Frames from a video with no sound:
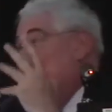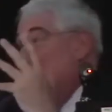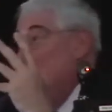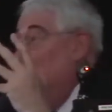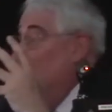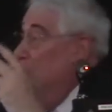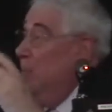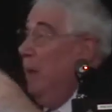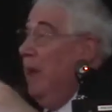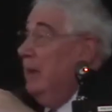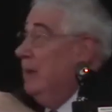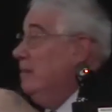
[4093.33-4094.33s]
dope
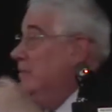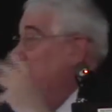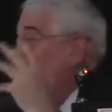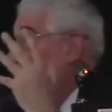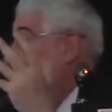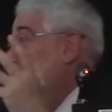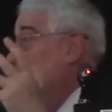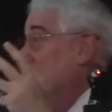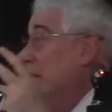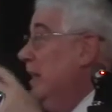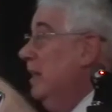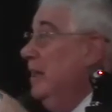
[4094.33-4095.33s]
and
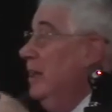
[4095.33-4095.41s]
nudity